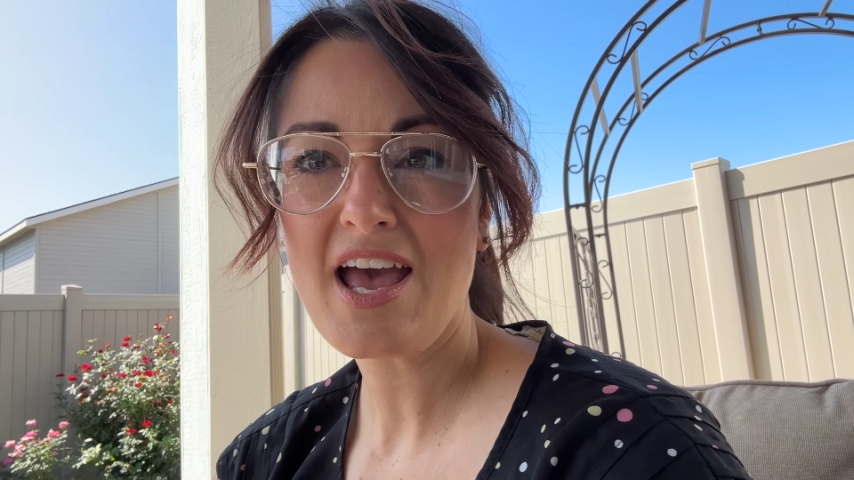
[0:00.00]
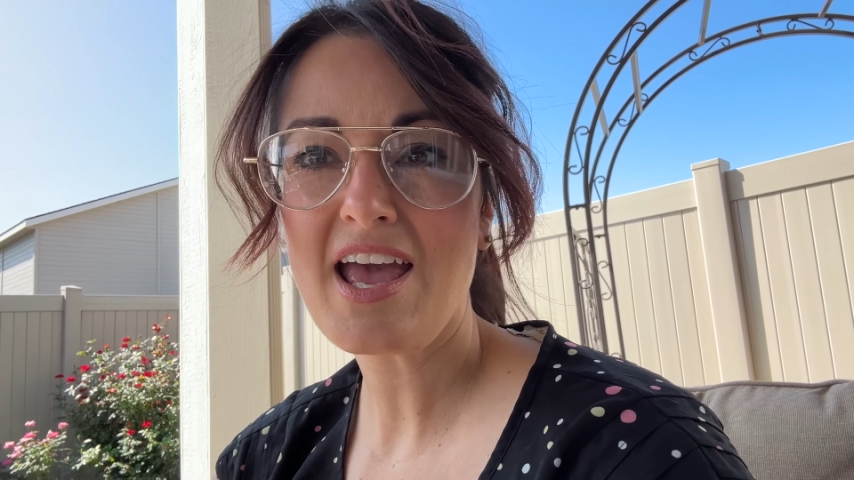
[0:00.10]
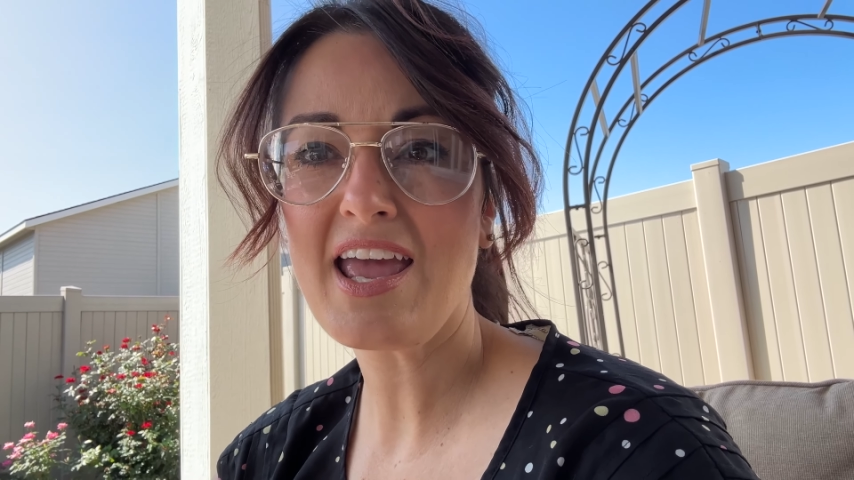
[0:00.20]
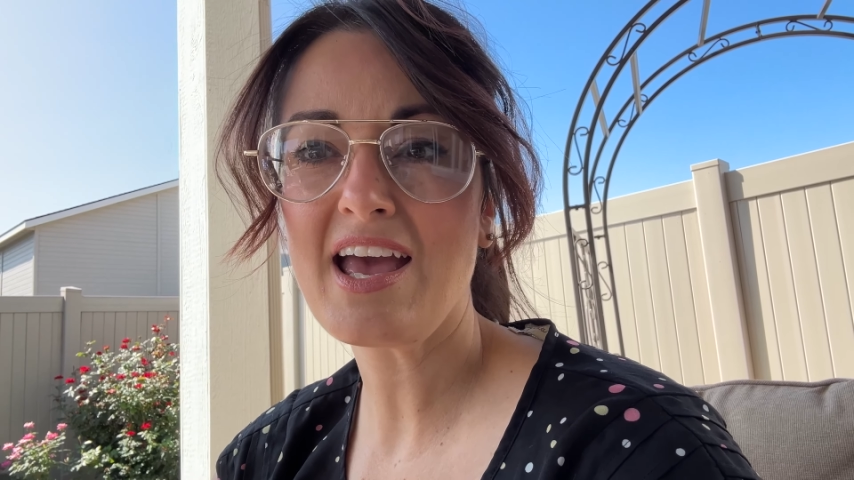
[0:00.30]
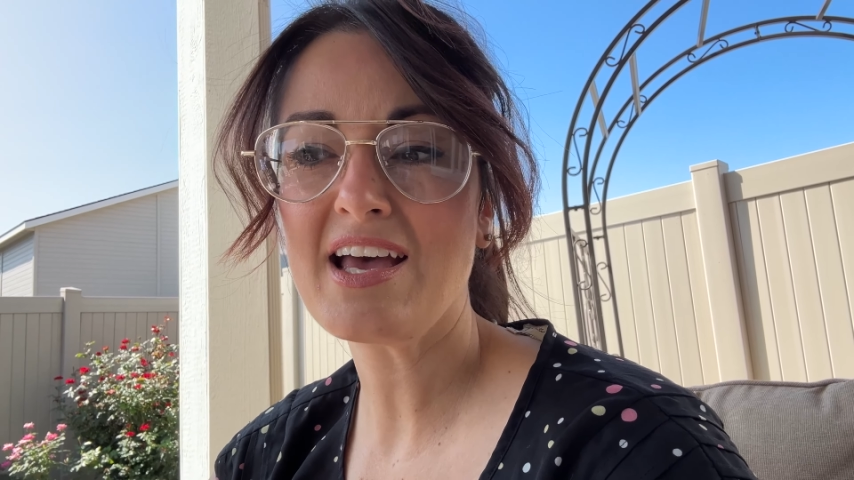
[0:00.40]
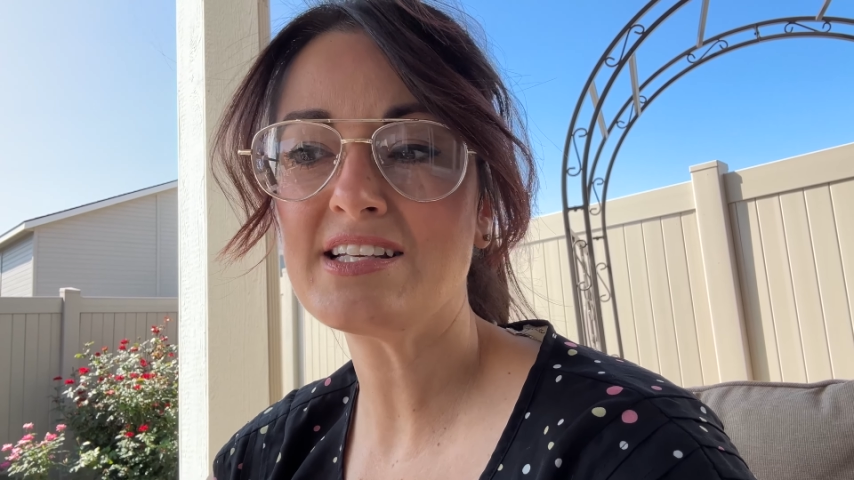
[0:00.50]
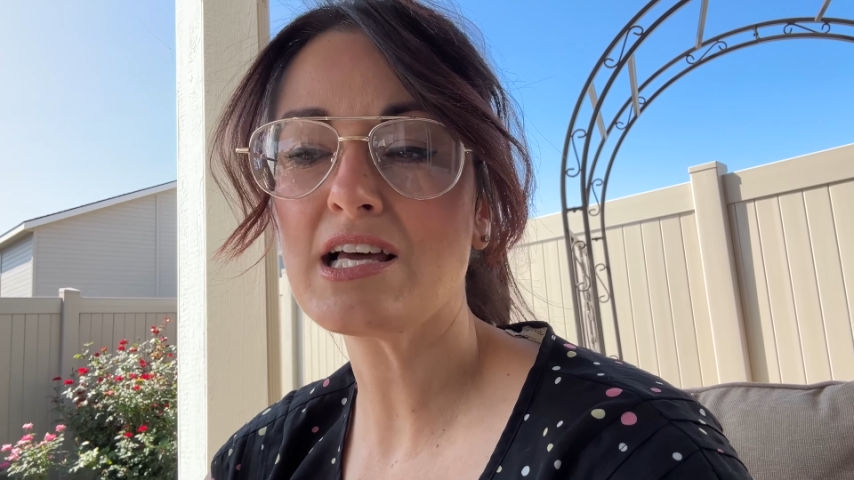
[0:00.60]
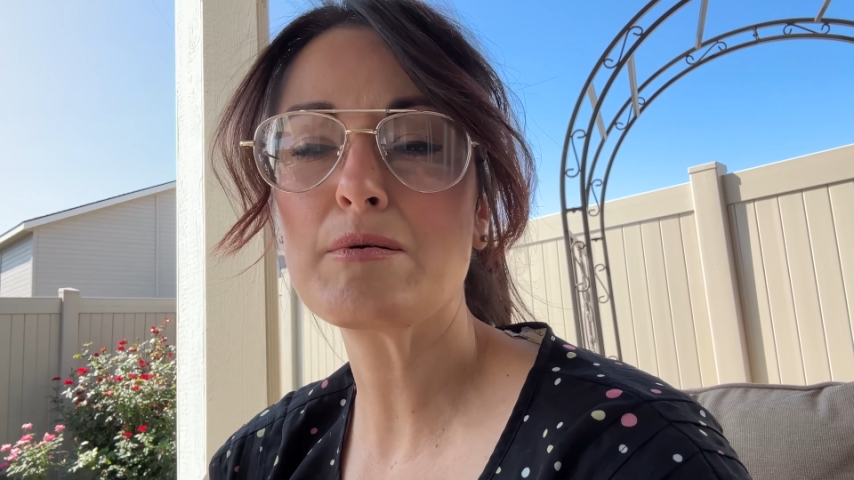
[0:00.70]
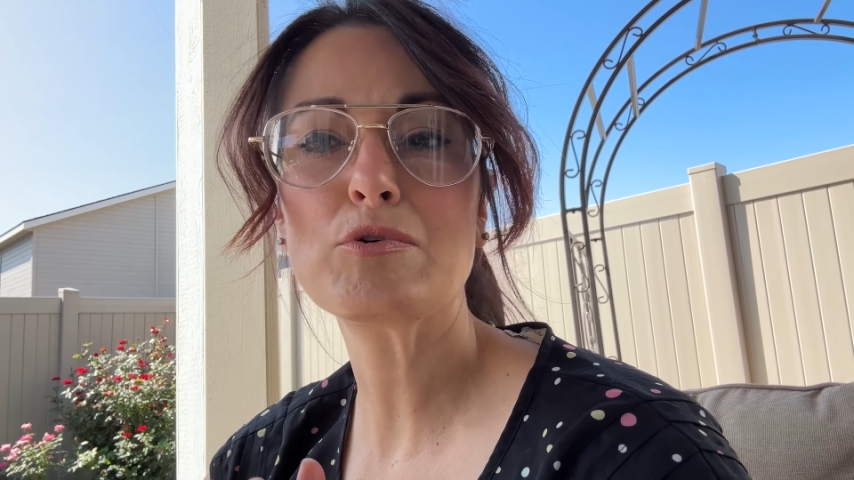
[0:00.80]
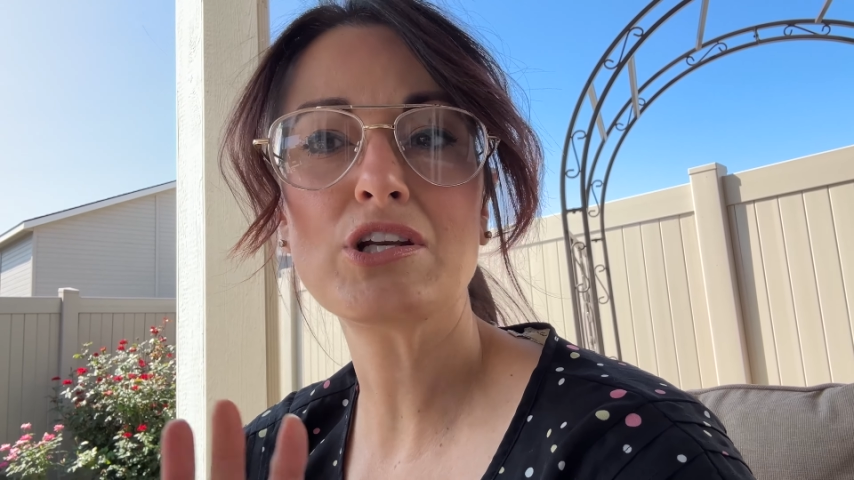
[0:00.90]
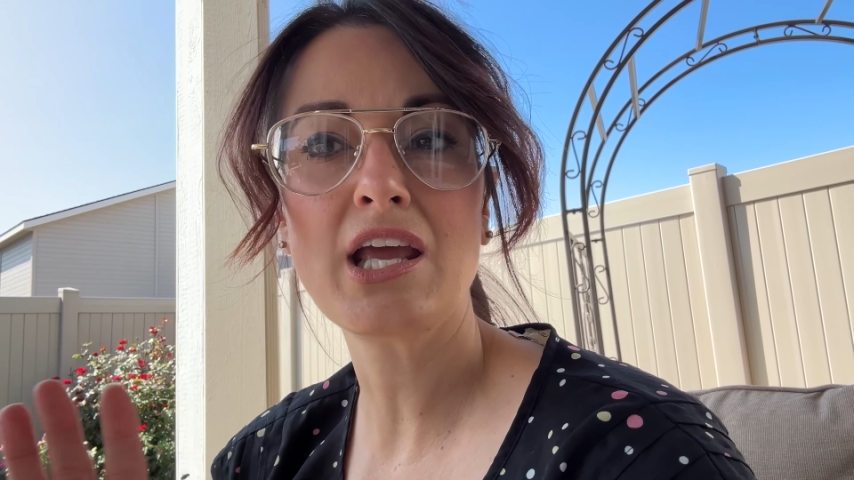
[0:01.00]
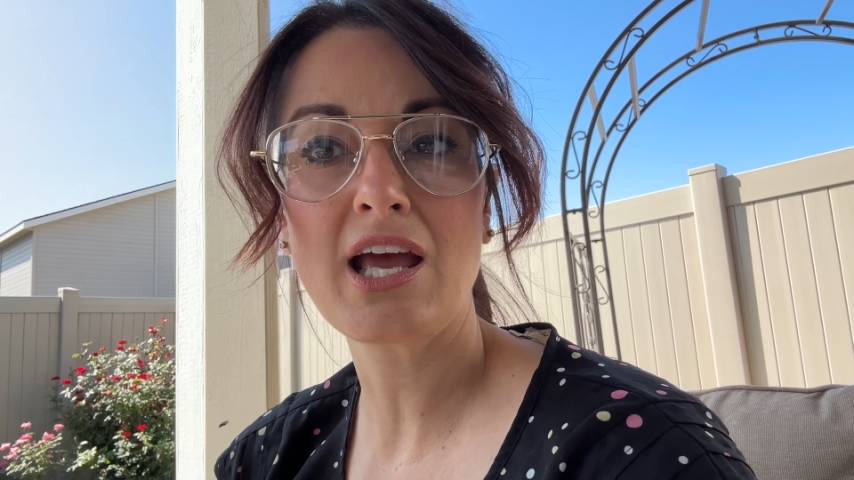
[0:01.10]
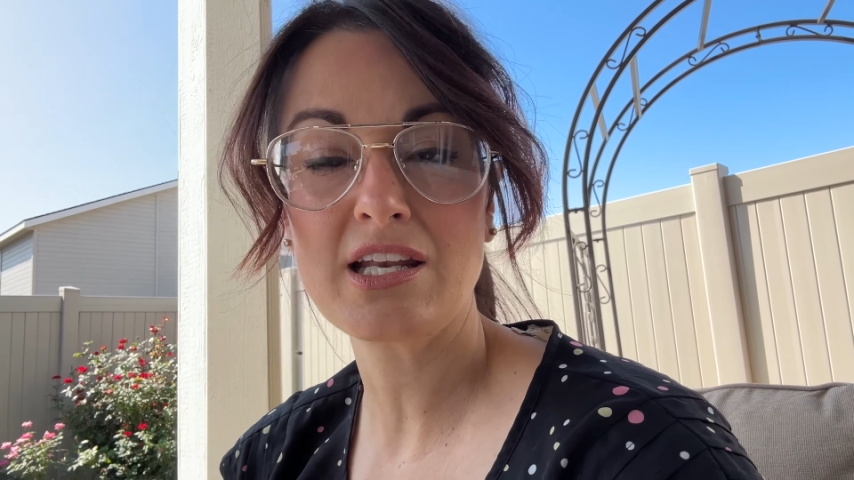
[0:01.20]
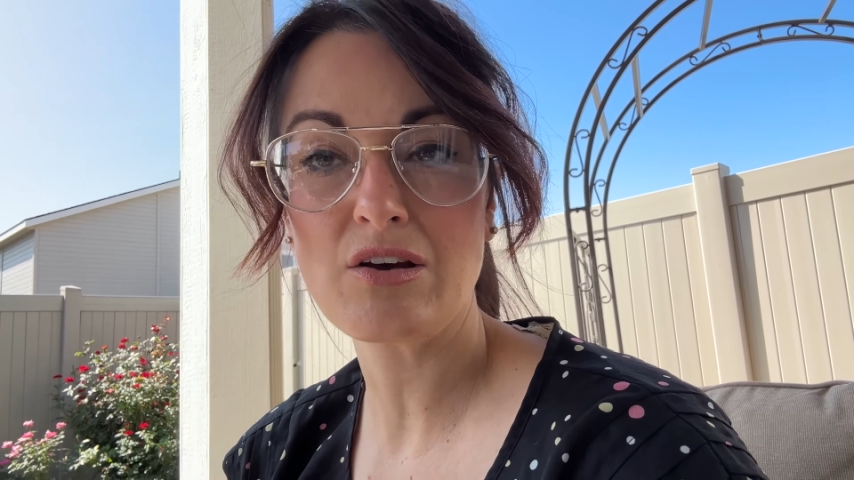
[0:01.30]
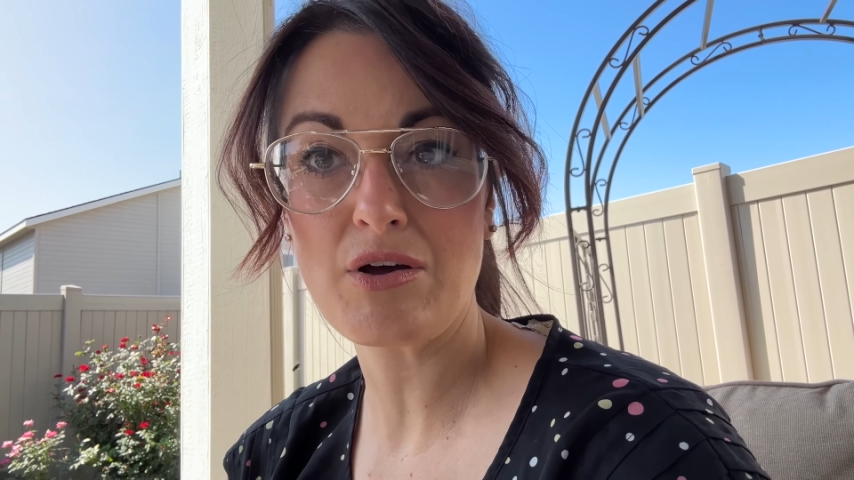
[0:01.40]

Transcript: And I'm going to hand out